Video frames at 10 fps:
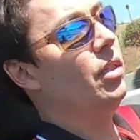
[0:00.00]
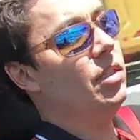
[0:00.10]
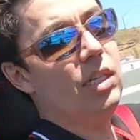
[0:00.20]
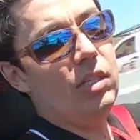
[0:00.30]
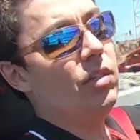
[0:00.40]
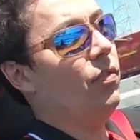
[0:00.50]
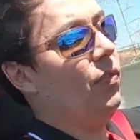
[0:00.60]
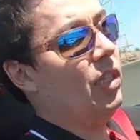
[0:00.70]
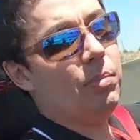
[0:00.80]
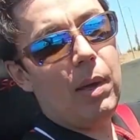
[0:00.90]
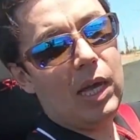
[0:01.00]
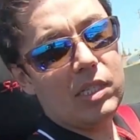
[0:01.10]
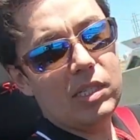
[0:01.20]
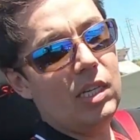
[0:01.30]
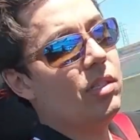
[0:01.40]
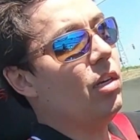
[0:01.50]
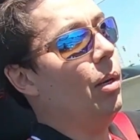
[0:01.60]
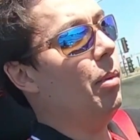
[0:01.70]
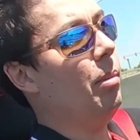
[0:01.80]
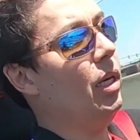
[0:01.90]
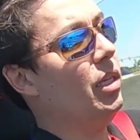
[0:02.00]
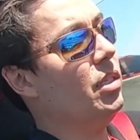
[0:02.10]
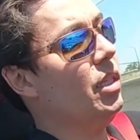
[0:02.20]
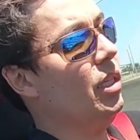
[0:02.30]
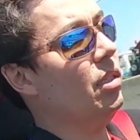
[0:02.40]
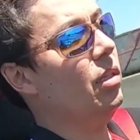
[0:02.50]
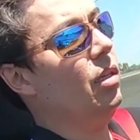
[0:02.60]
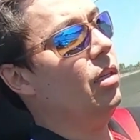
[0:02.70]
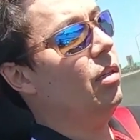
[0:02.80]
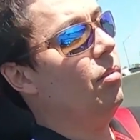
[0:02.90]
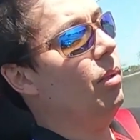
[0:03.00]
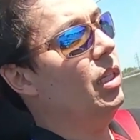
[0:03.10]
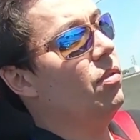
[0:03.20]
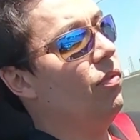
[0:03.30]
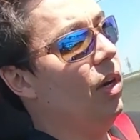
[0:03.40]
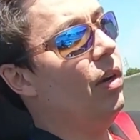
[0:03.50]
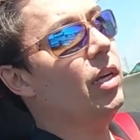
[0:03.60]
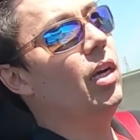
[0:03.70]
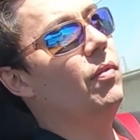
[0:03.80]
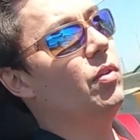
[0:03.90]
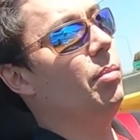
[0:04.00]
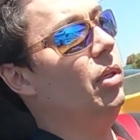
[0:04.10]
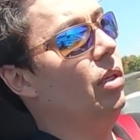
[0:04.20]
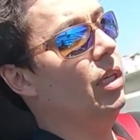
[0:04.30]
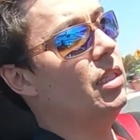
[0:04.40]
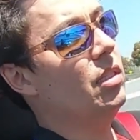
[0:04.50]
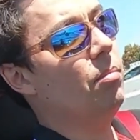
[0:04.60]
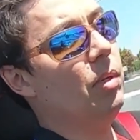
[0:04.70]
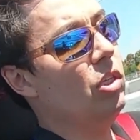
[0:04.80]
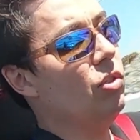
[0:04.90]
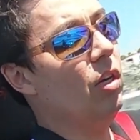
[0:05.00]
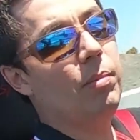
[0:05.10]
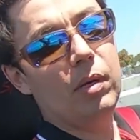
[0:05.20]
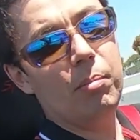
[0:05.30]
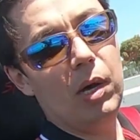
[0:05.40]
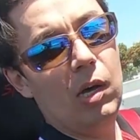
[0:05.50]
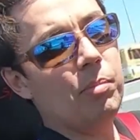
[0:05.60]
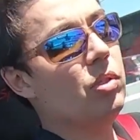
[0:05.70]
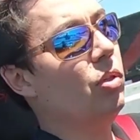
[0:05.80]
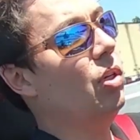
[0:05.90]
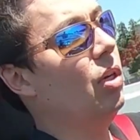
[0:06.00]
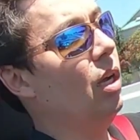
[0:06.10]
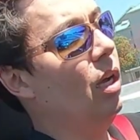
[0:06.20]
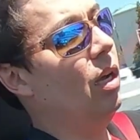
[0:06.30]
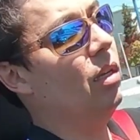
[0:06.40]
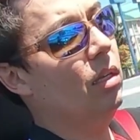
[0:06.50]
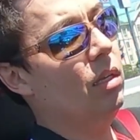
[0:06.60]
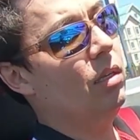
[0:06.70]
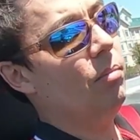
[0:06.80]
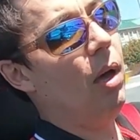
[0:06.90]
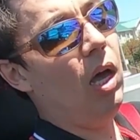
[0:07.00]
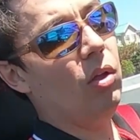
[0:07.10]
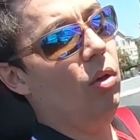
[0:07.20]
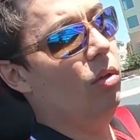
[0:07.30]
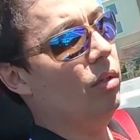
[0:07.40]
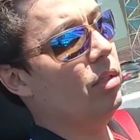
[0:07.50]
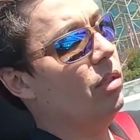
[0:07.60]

seats are fixed back seats, carbon bucket seats, but it's very comfortable. It doesn't beat you up on bumps or potholes.